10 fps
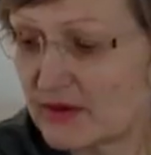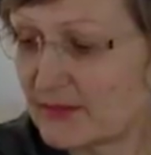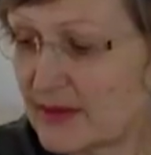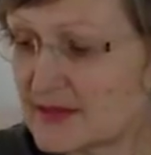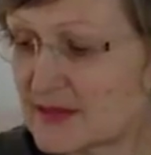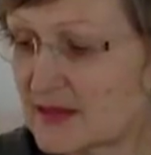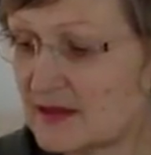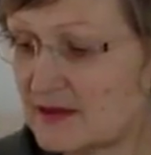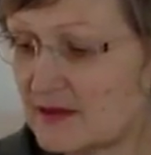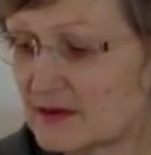I'm asking
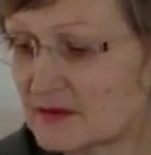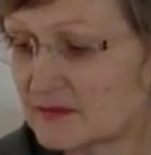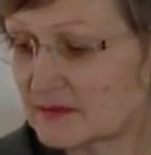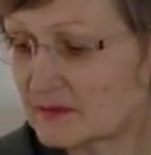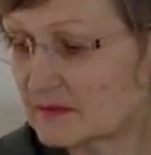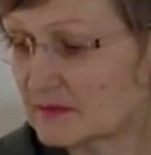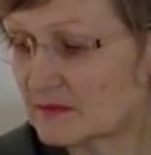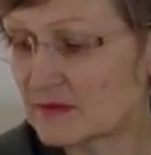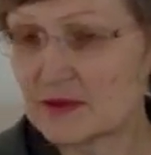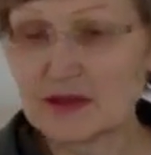here
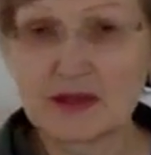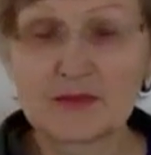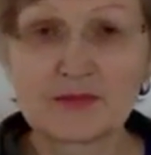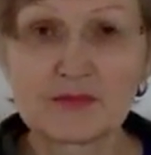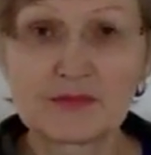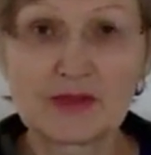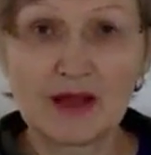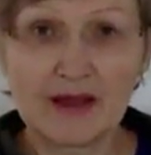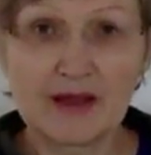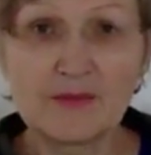
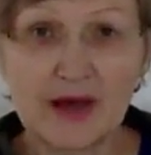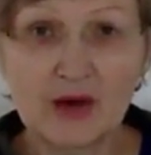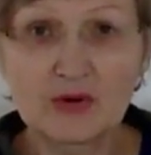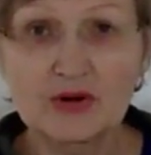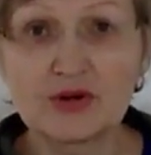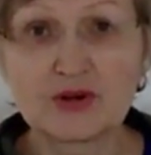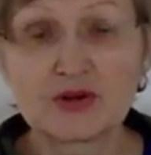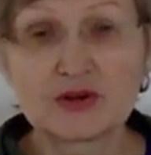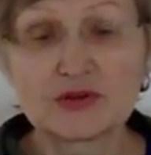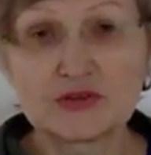higher power
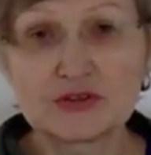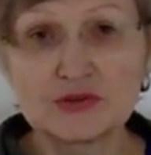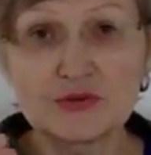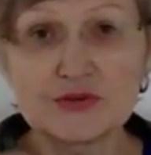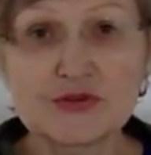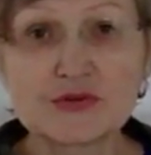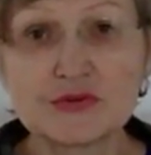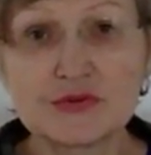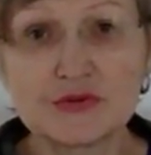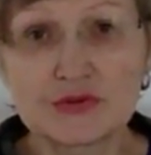to show
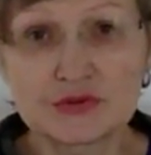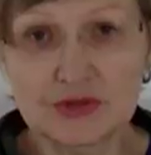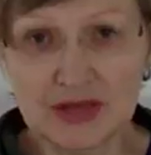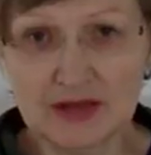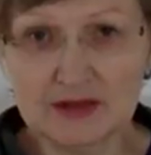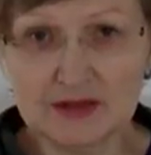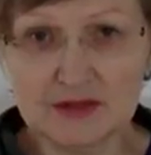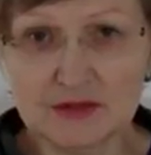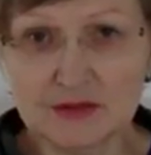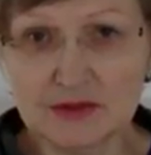through those cards,
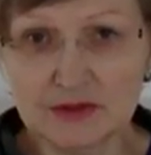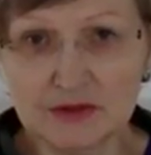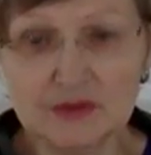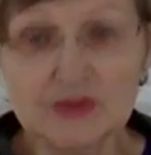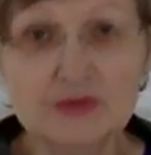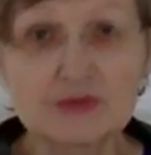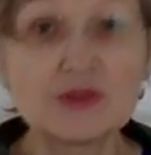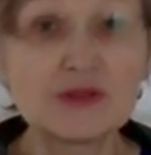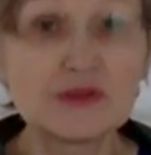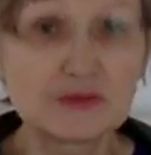through
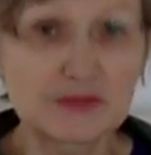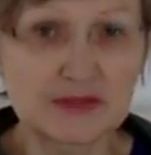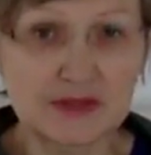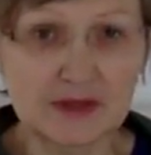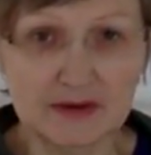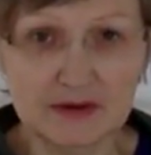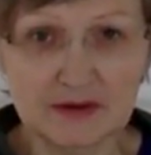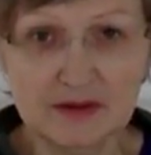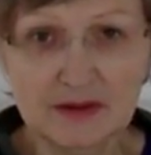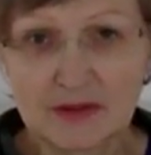Lenormand card,
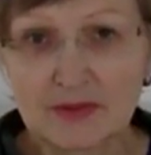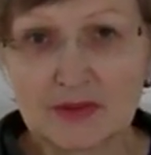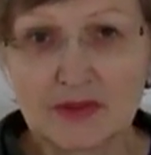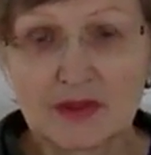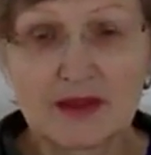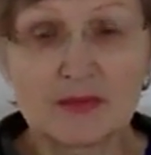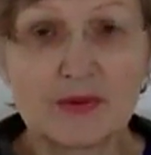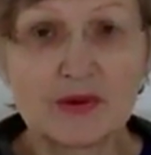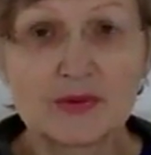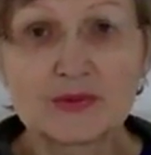
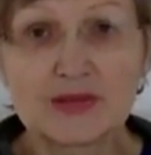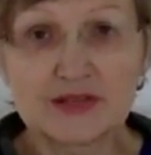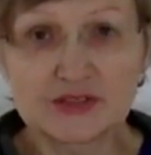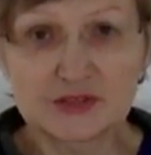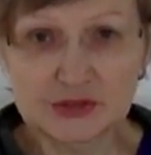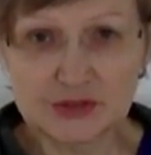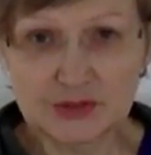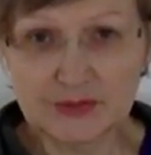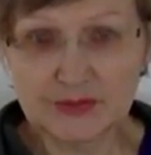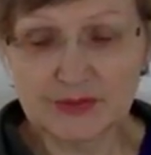about
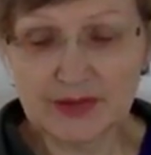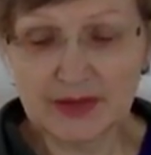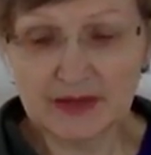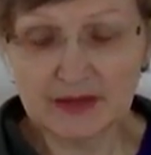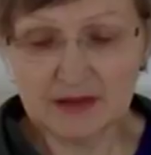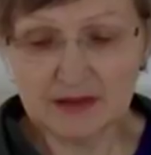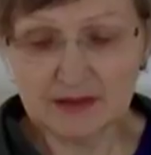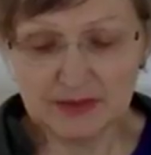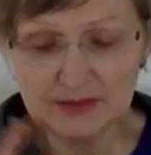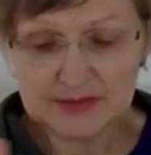relationship. Anya,
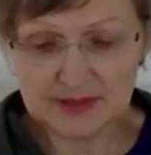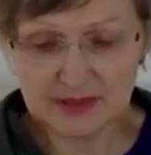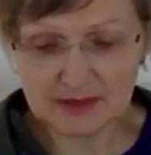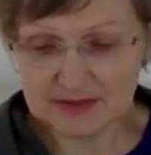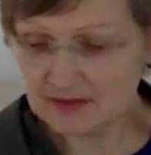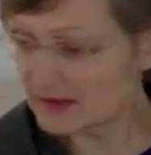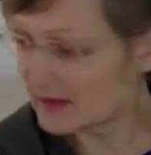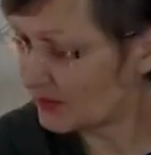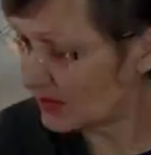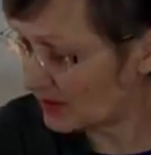and I'm saying last
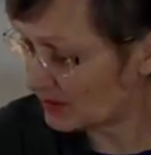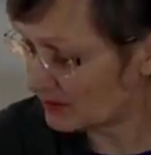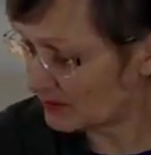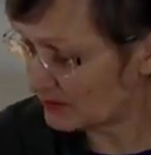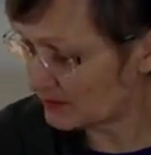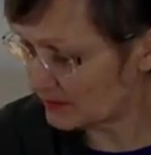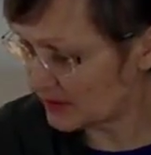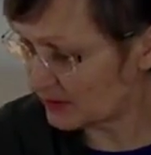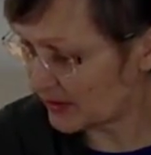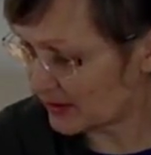name
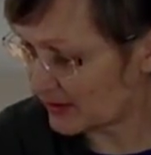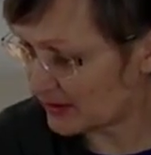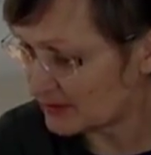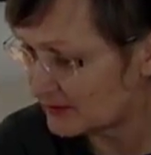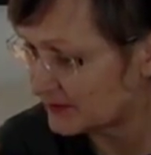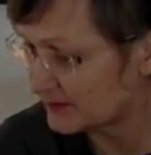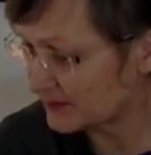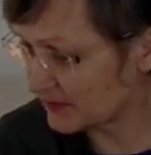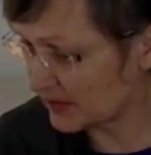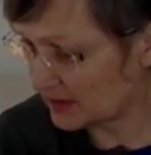in my head,
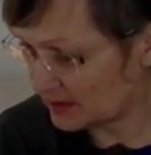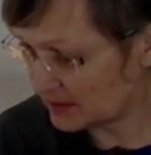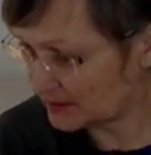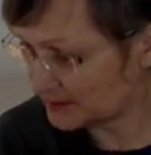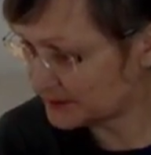Anya.